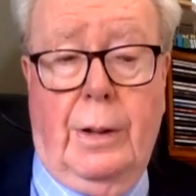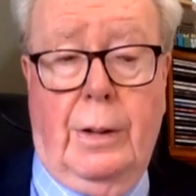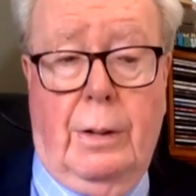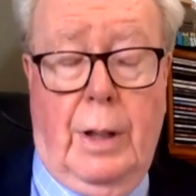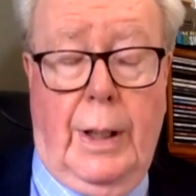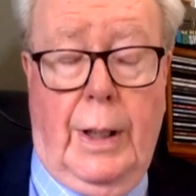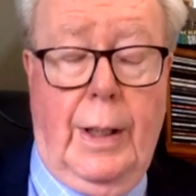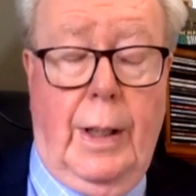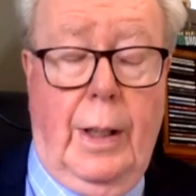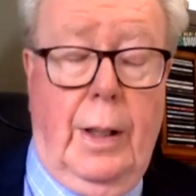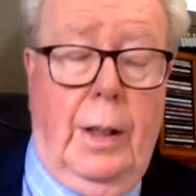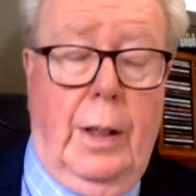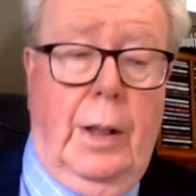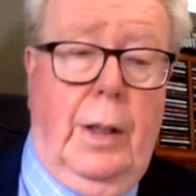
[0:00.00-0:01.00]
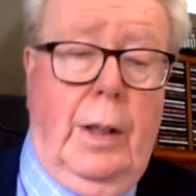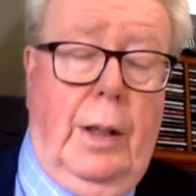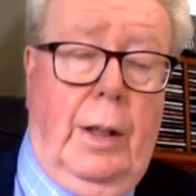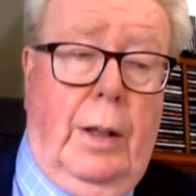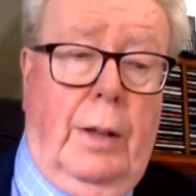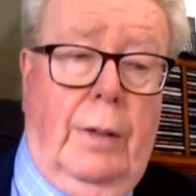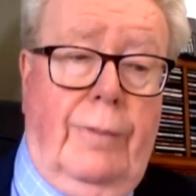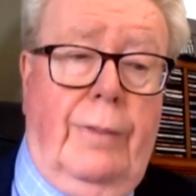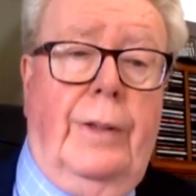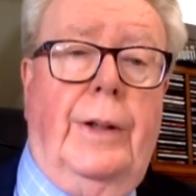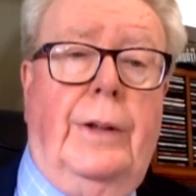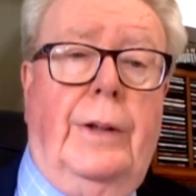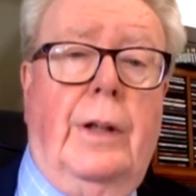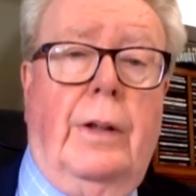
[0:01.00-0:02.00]
in the light of
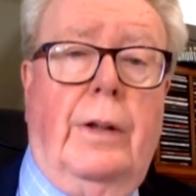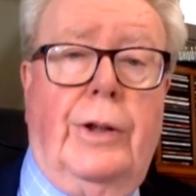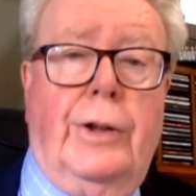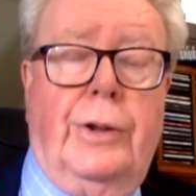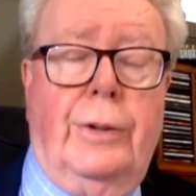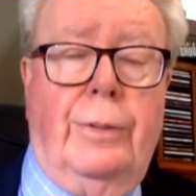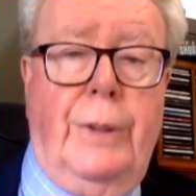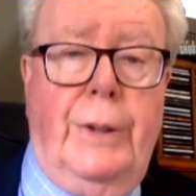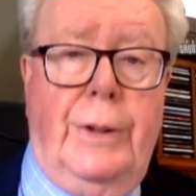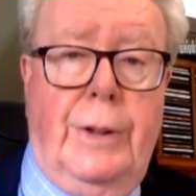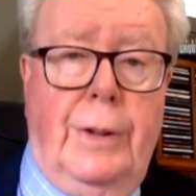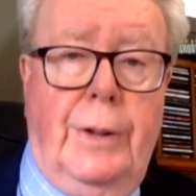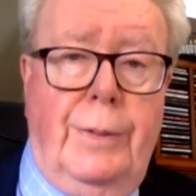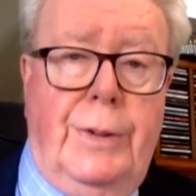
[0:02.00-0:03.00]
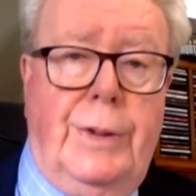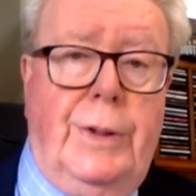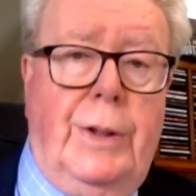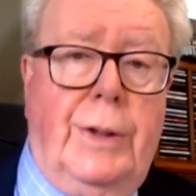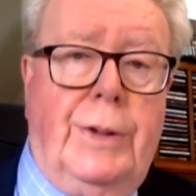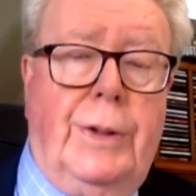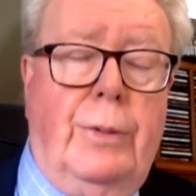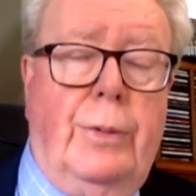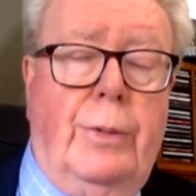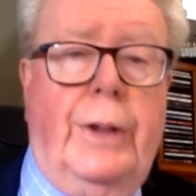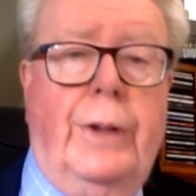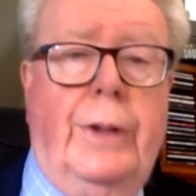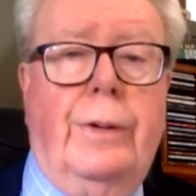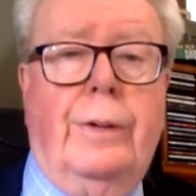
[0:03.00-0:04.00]
the congressional midterms just a
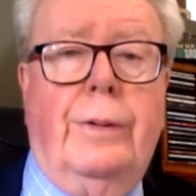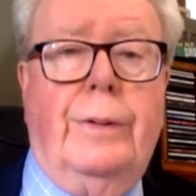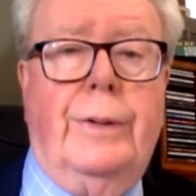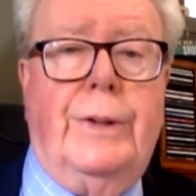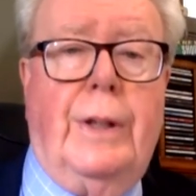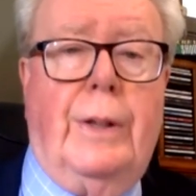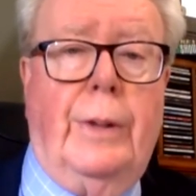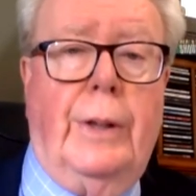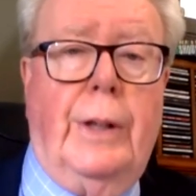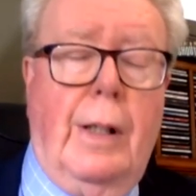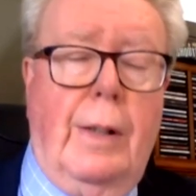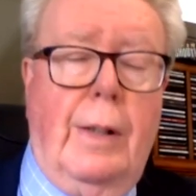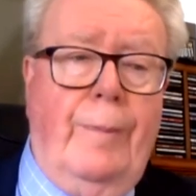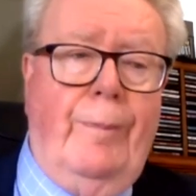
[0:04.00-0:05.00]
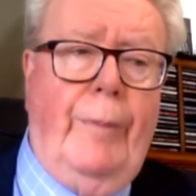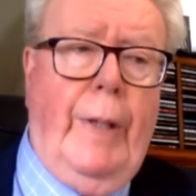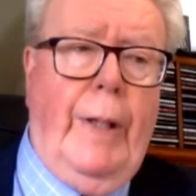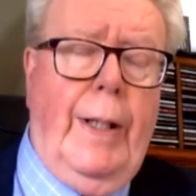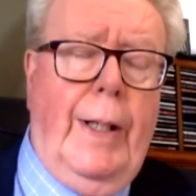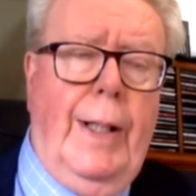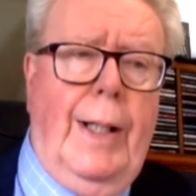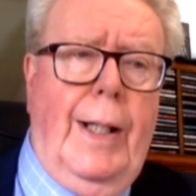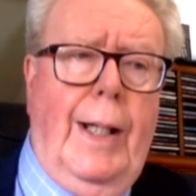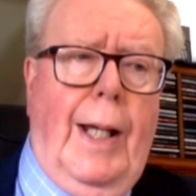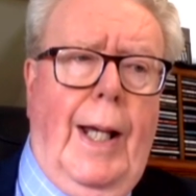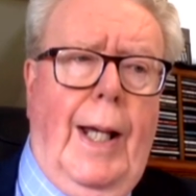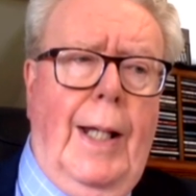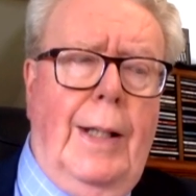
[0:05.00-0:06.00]
week or so ago,
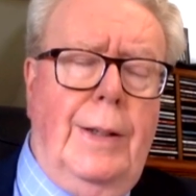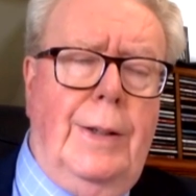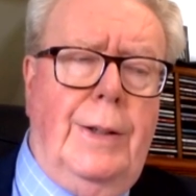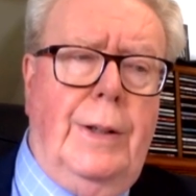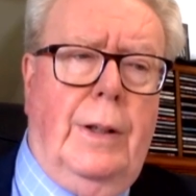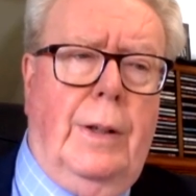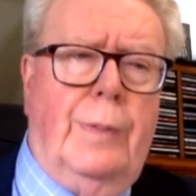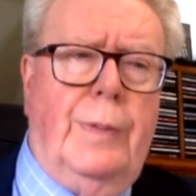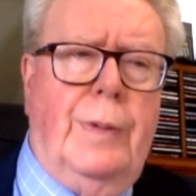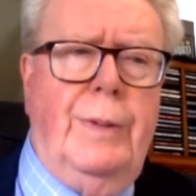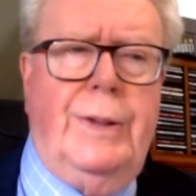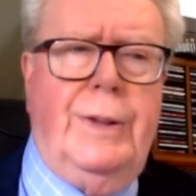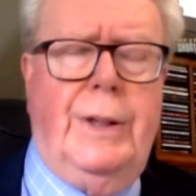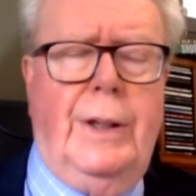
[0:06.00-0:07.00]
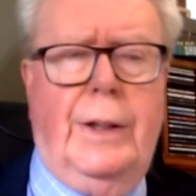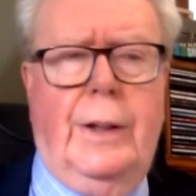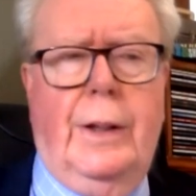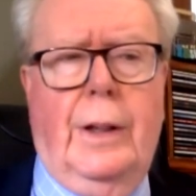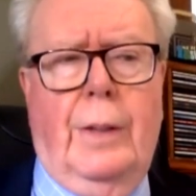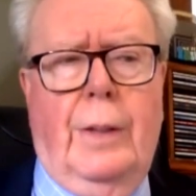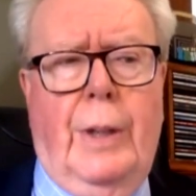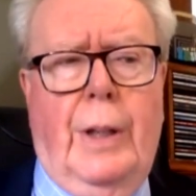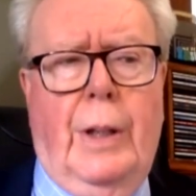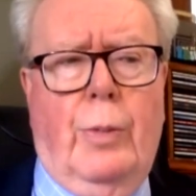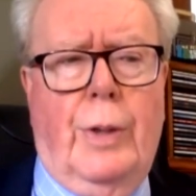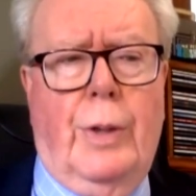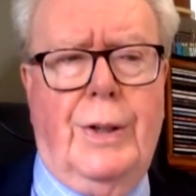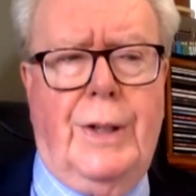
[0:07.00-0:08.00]
and optimistic
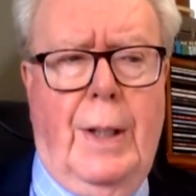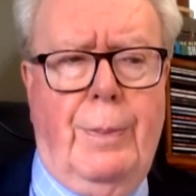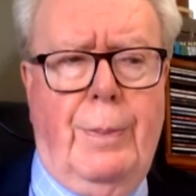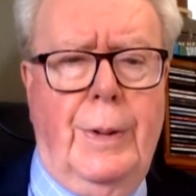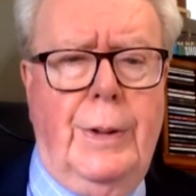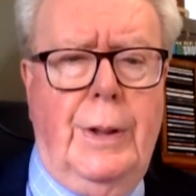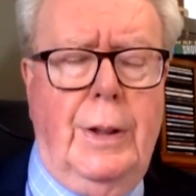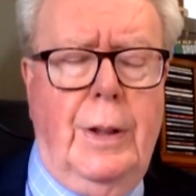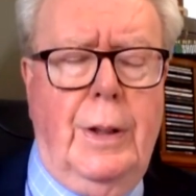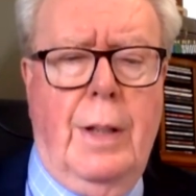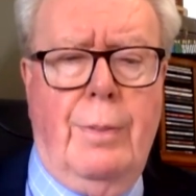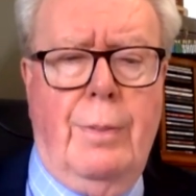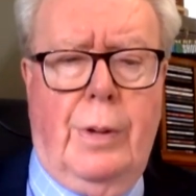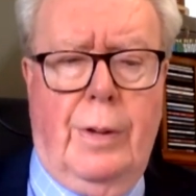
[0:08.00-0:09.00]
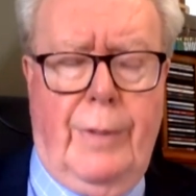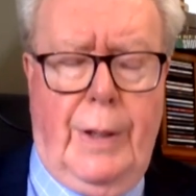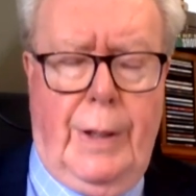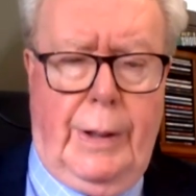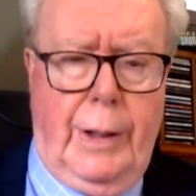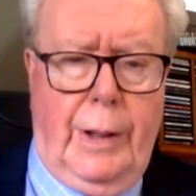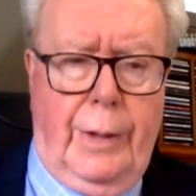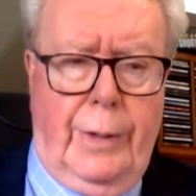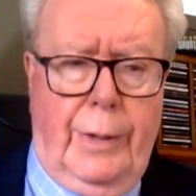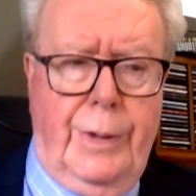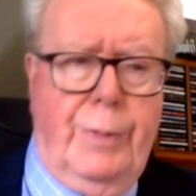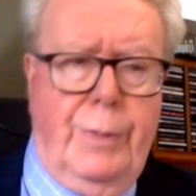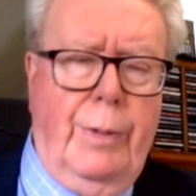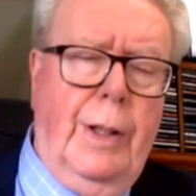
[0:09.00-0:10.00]
about what has happened in a number of other
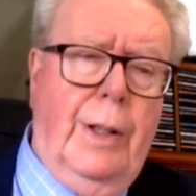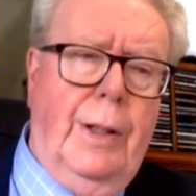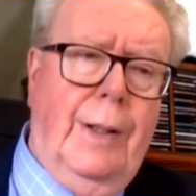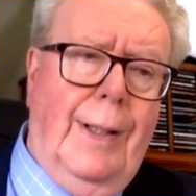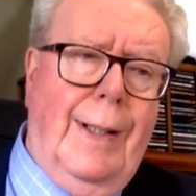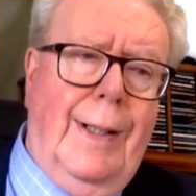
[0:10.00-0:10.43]
countries where